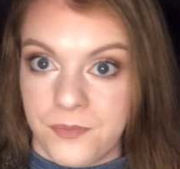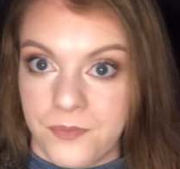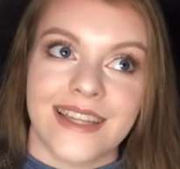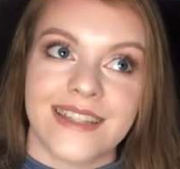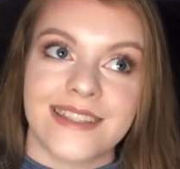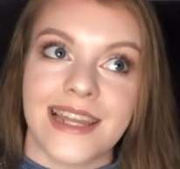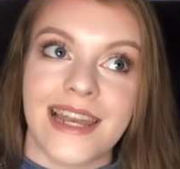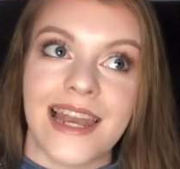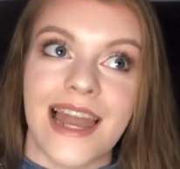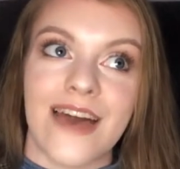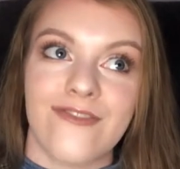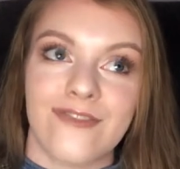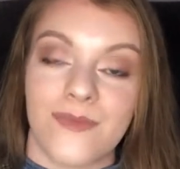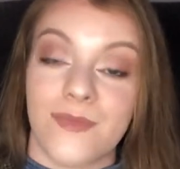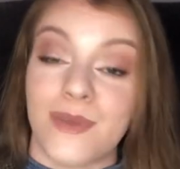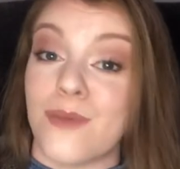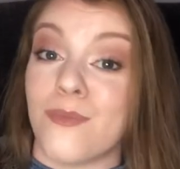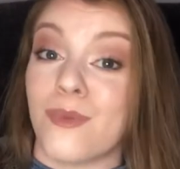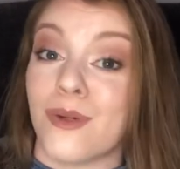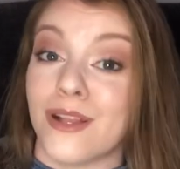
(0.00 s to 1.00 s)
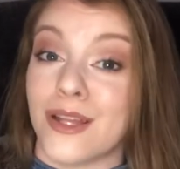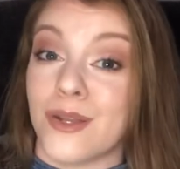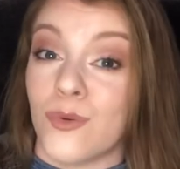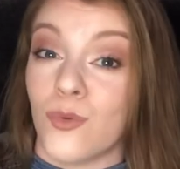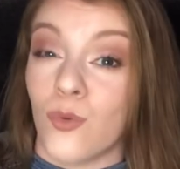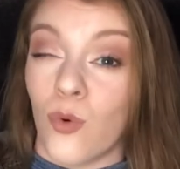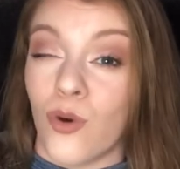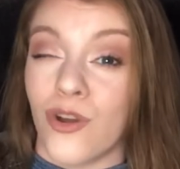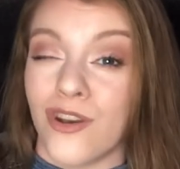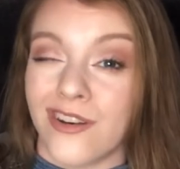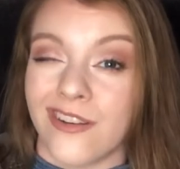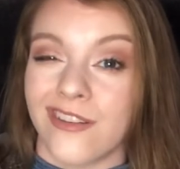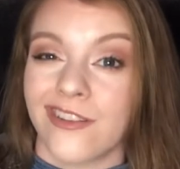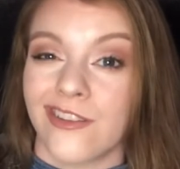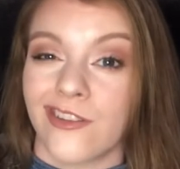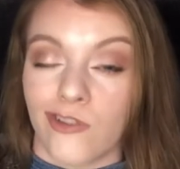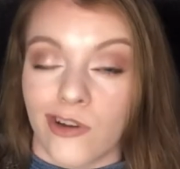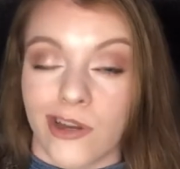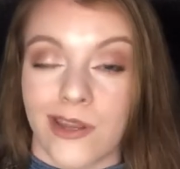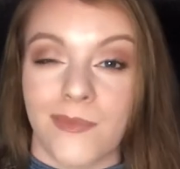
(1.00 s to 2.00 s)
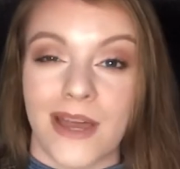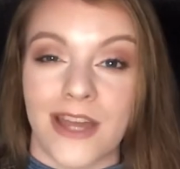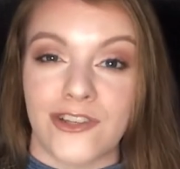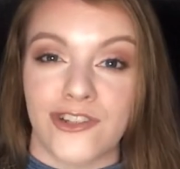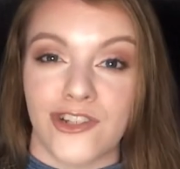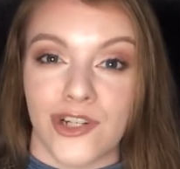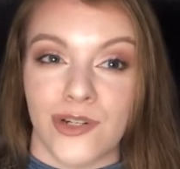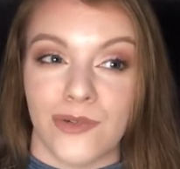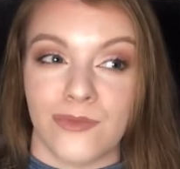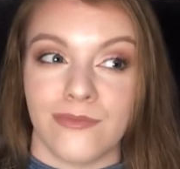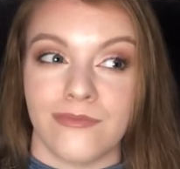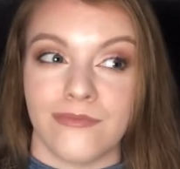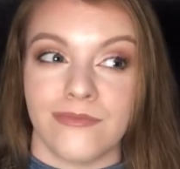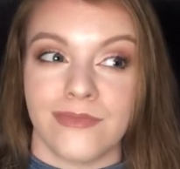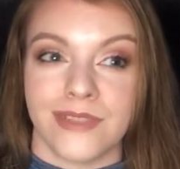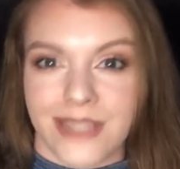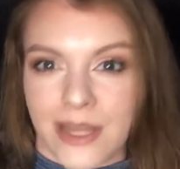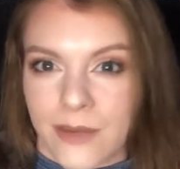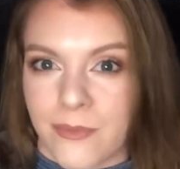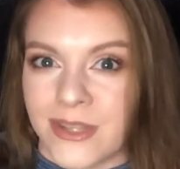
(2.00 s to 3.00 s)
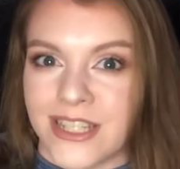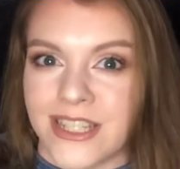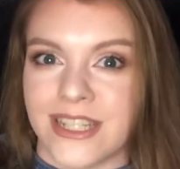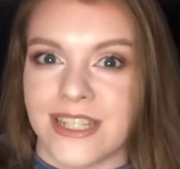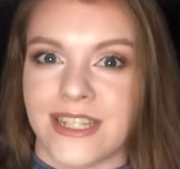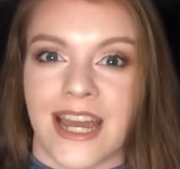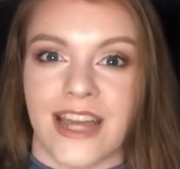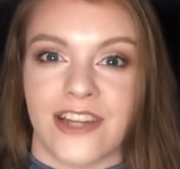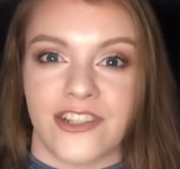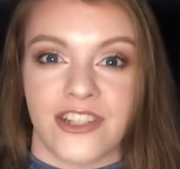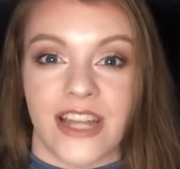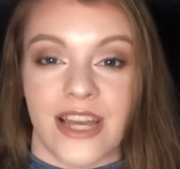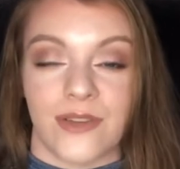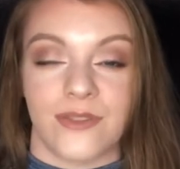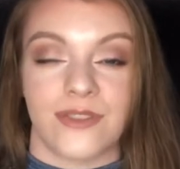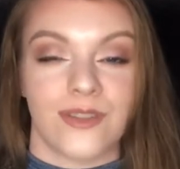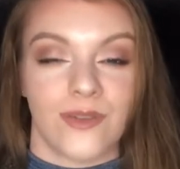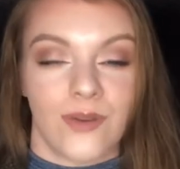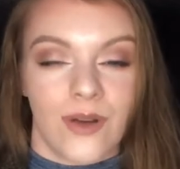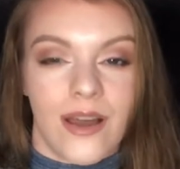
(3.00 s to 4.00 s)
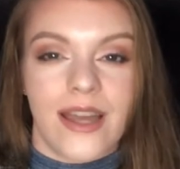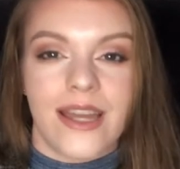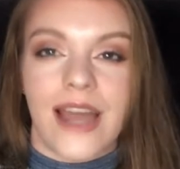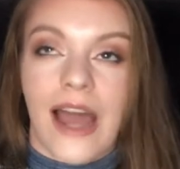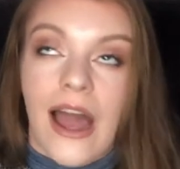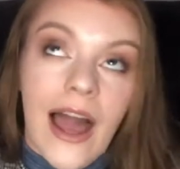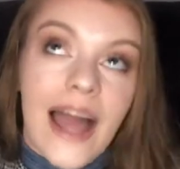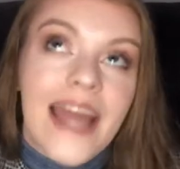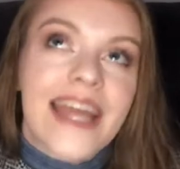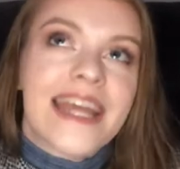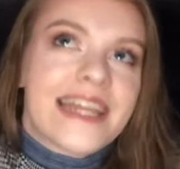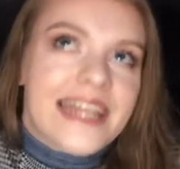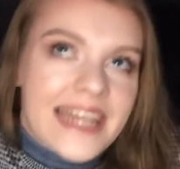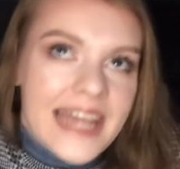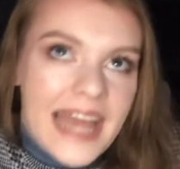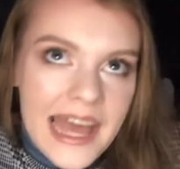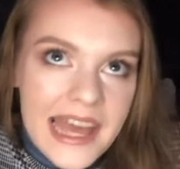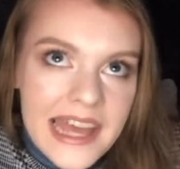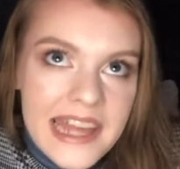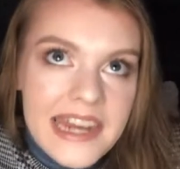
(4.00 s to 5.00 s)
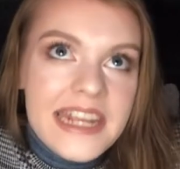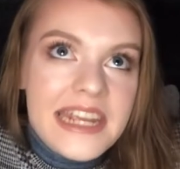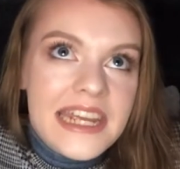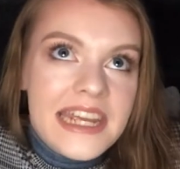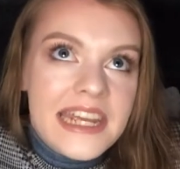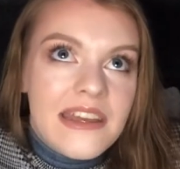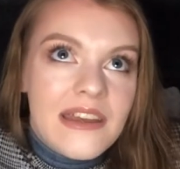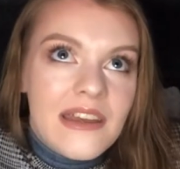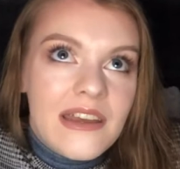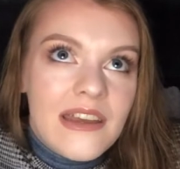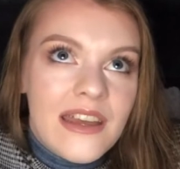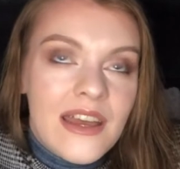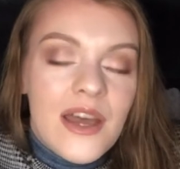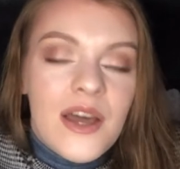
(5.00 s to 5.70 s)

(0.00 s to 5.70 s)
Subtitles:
That's 11 people in 1 3-bedroom semi-detached house. So I get it,